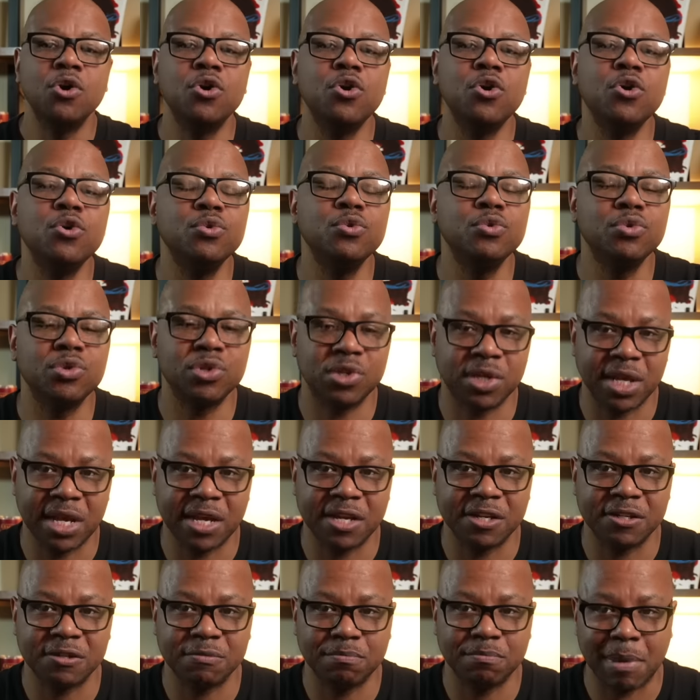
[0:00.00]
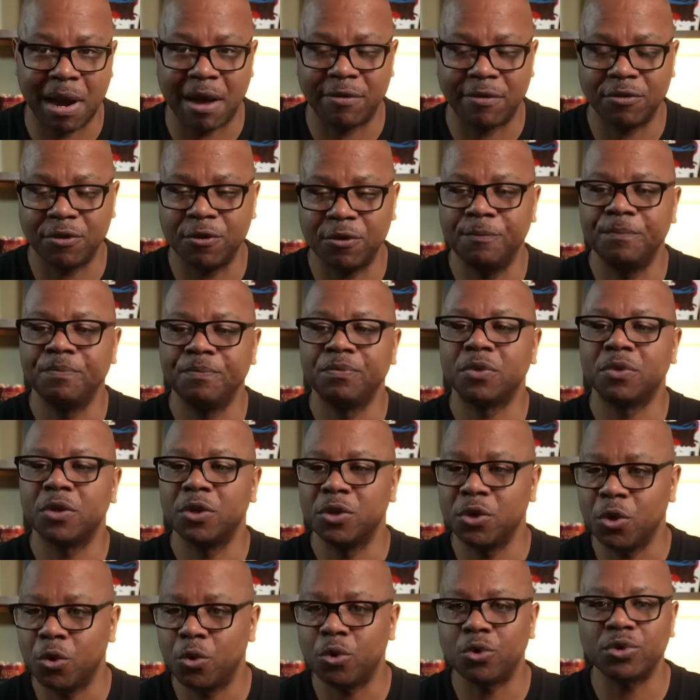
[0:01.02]
Whose sins bother you?
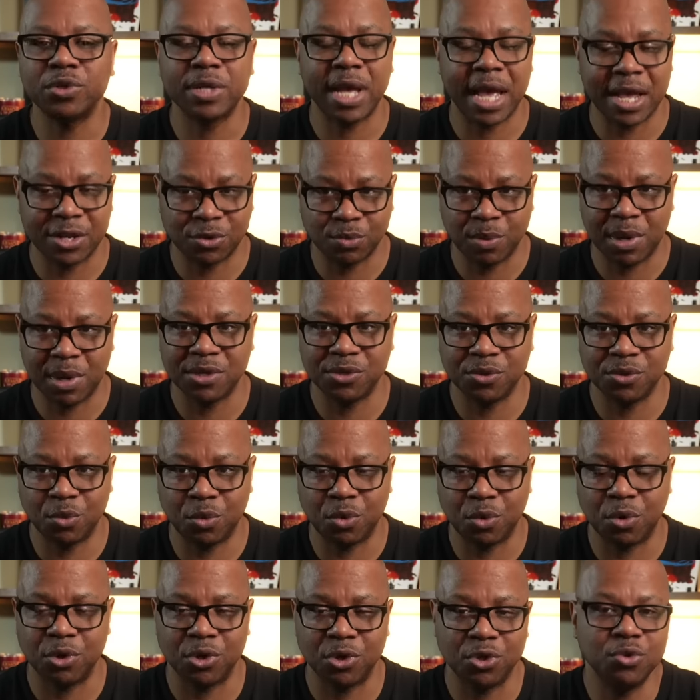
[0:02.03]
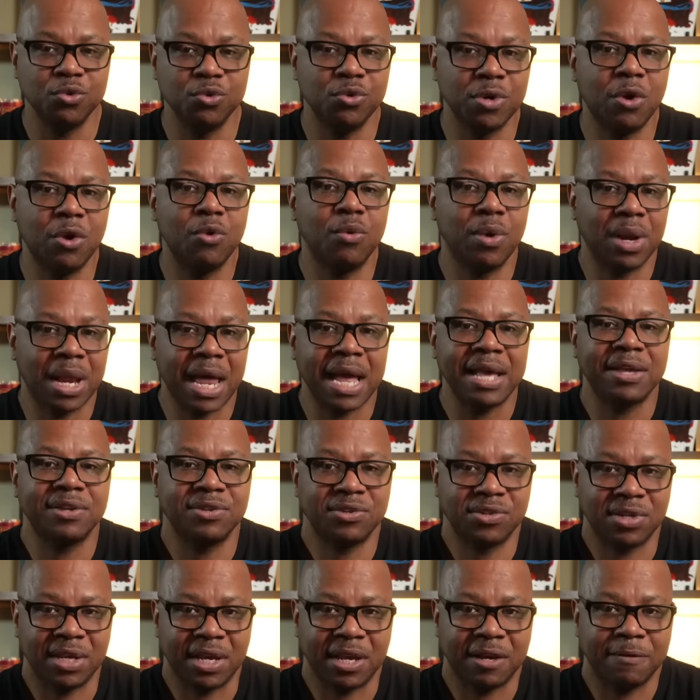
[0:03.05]
Yours as well as the world. You don't like
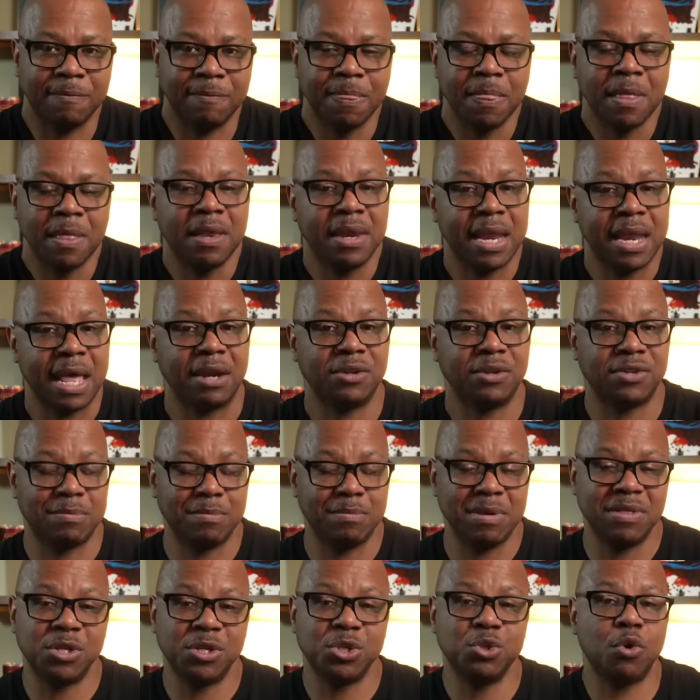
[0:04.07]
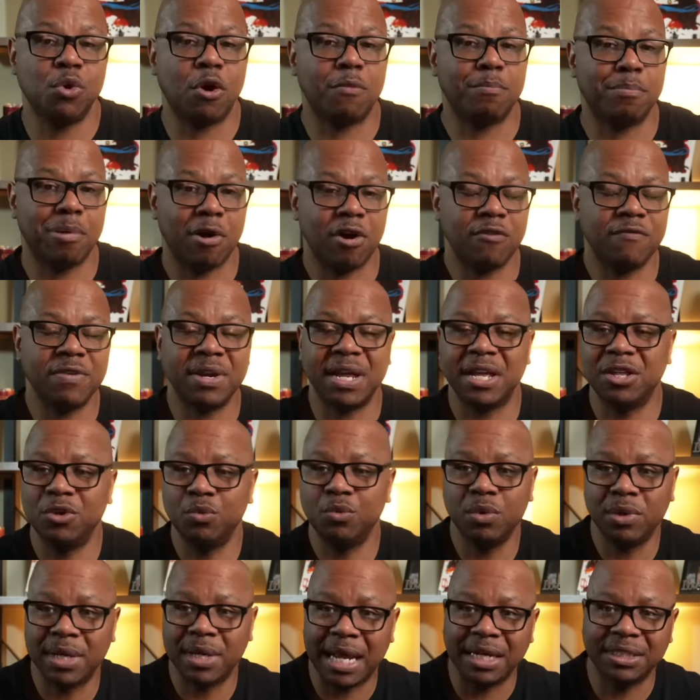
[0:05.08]
sin. Now, does it mean that you are perfect and you
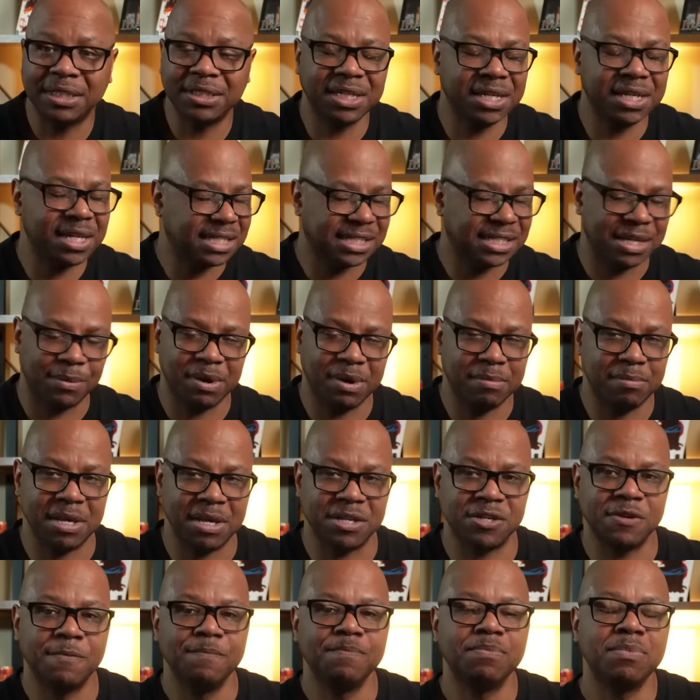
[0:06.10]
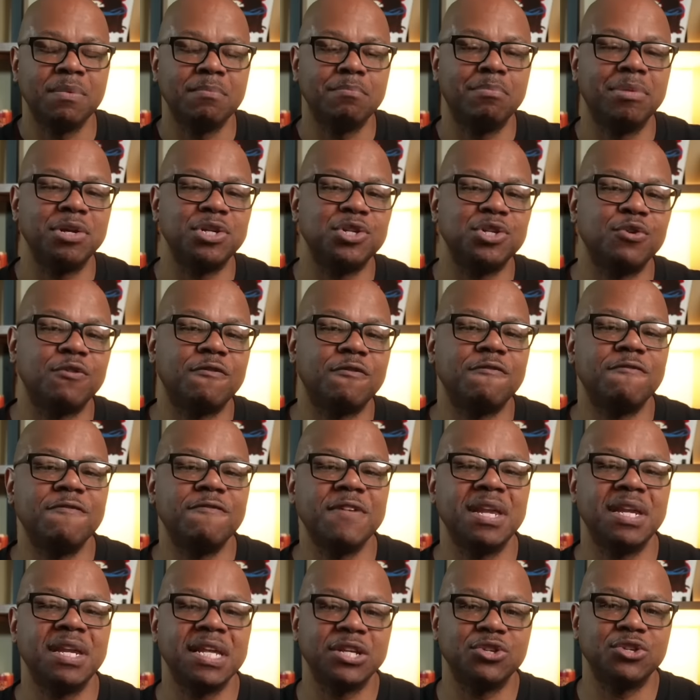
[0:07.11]
will not sin? That's not what it means but your
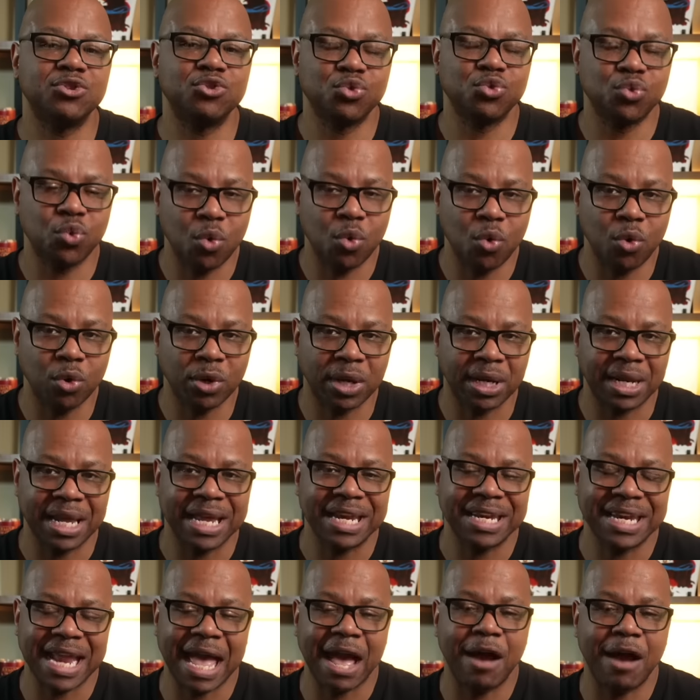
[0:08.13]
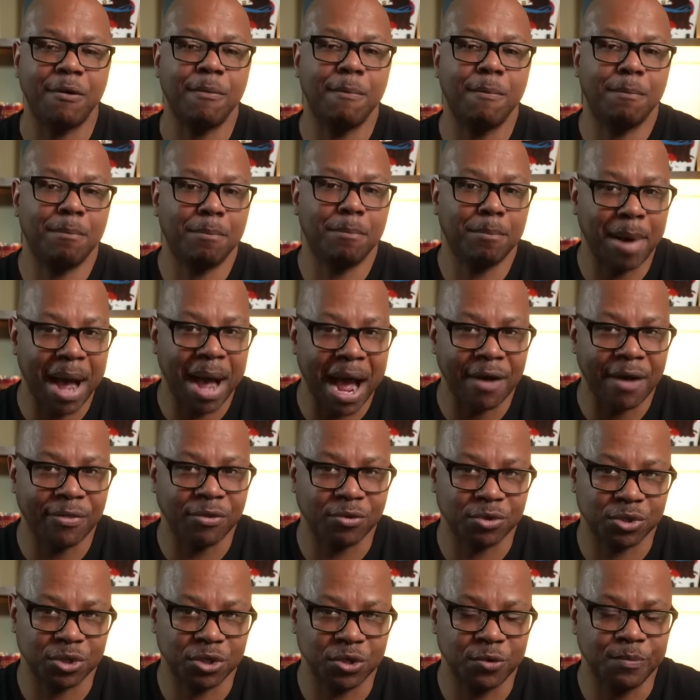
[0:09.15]
feelings toward it. It now
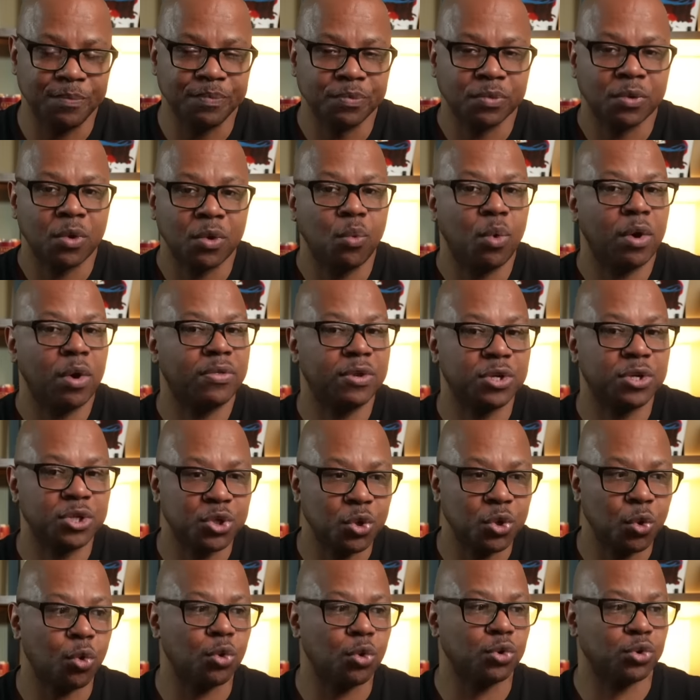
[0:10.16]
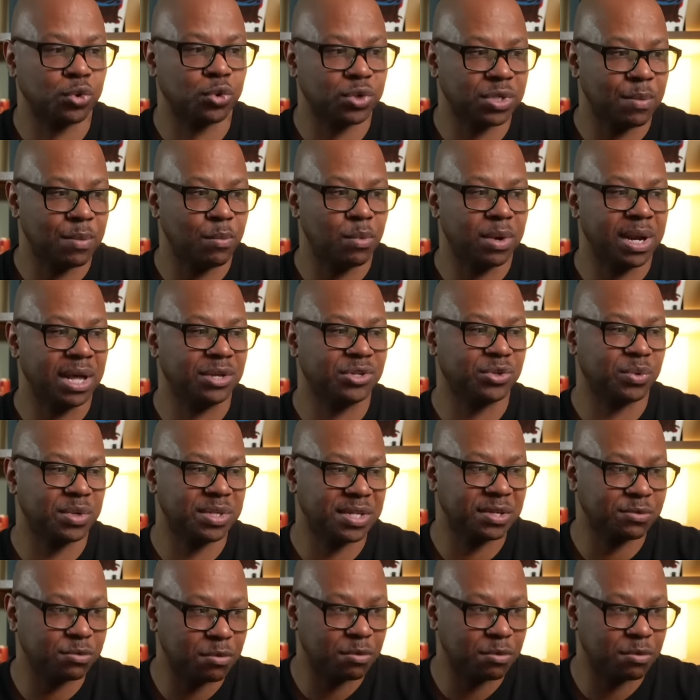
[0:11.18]
bothers you, whether it's yours or someone else. So he says,